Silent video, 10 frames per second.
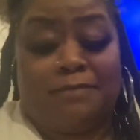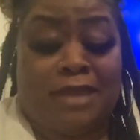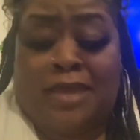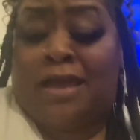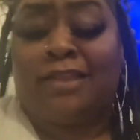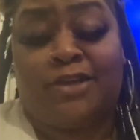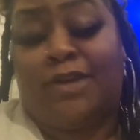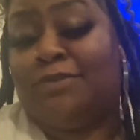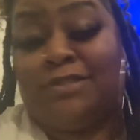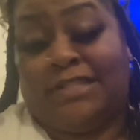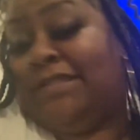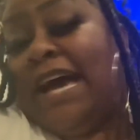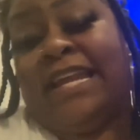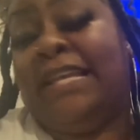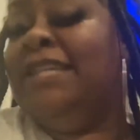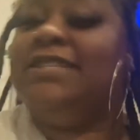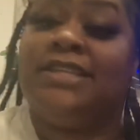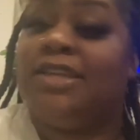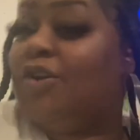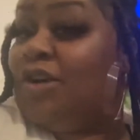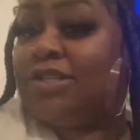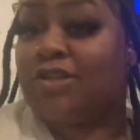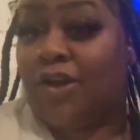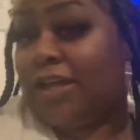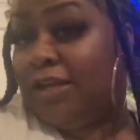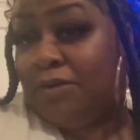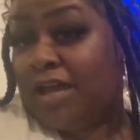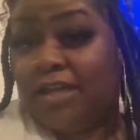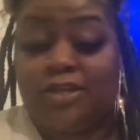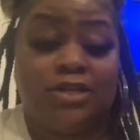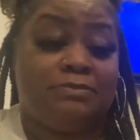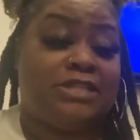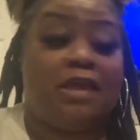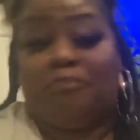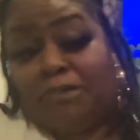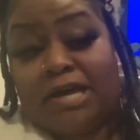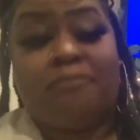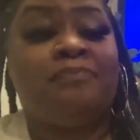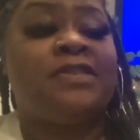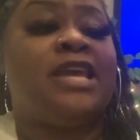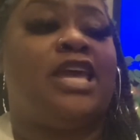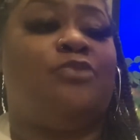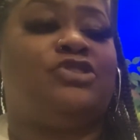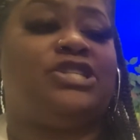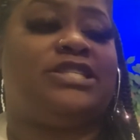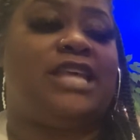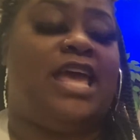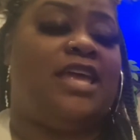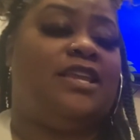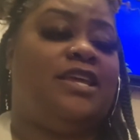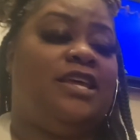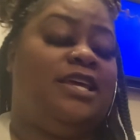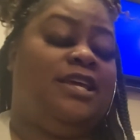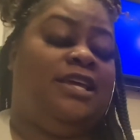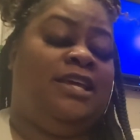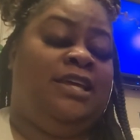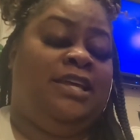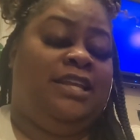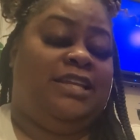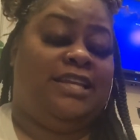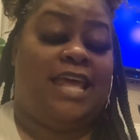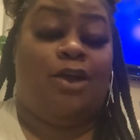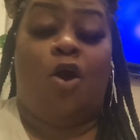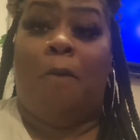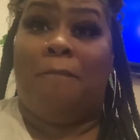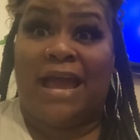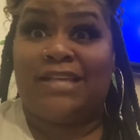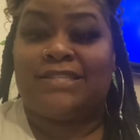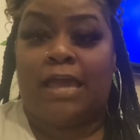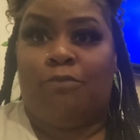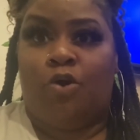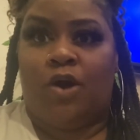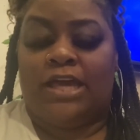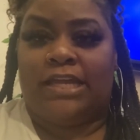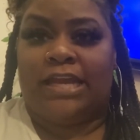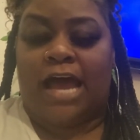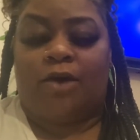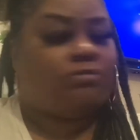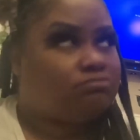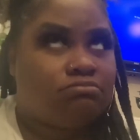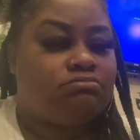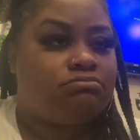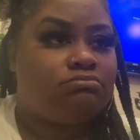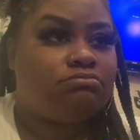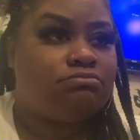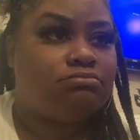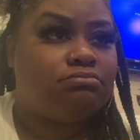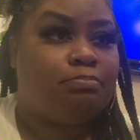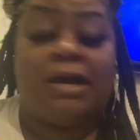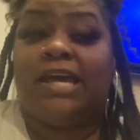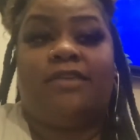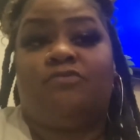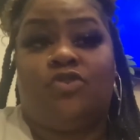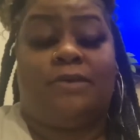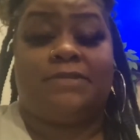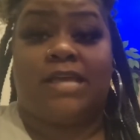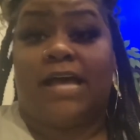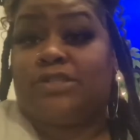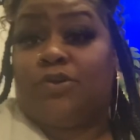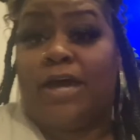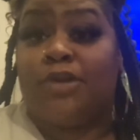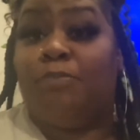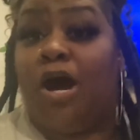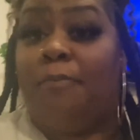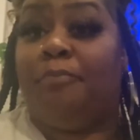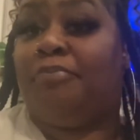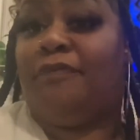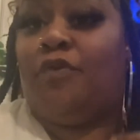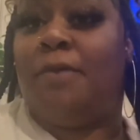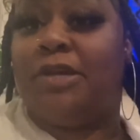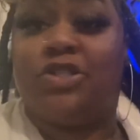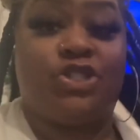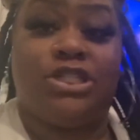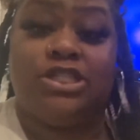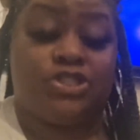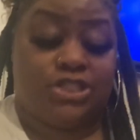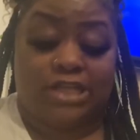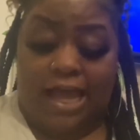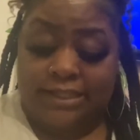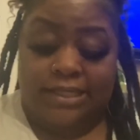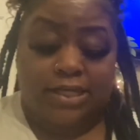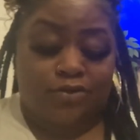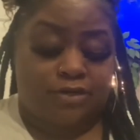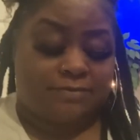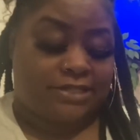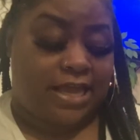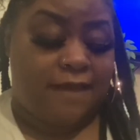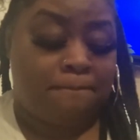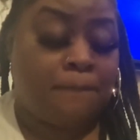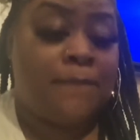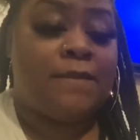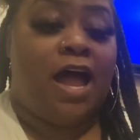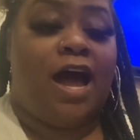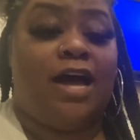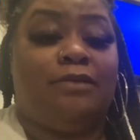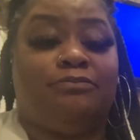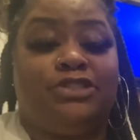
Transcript: I mean, I thought it was kind of easy to kill her song anyway, you know what I'm saying? But it was just that the daggone mics kept going in and out. But you know what I'm saying, I still had a bomb performance. She liked it, you know what I'm saying?